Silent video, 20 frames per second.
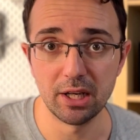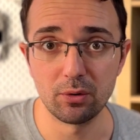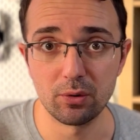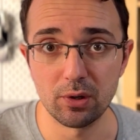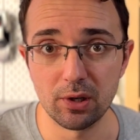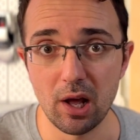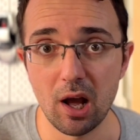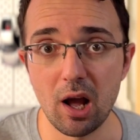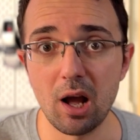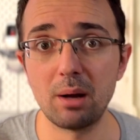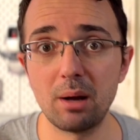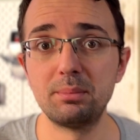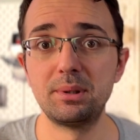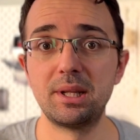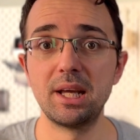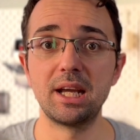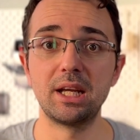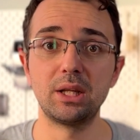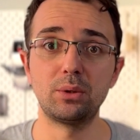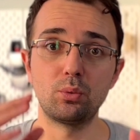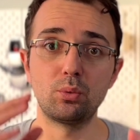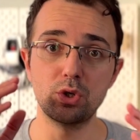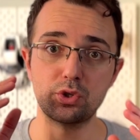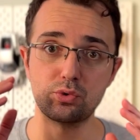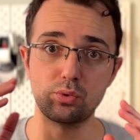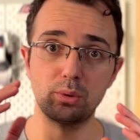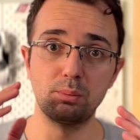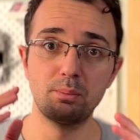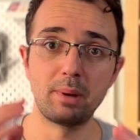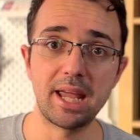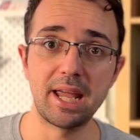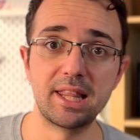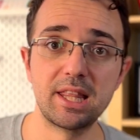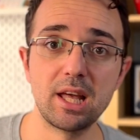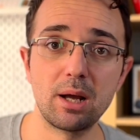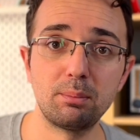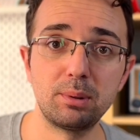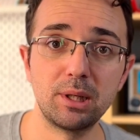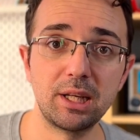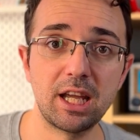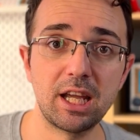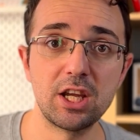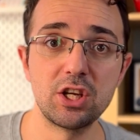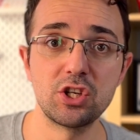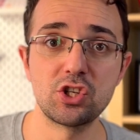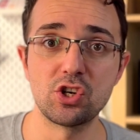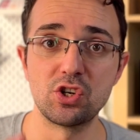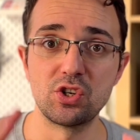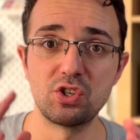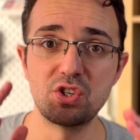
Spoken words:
on an update which will make the application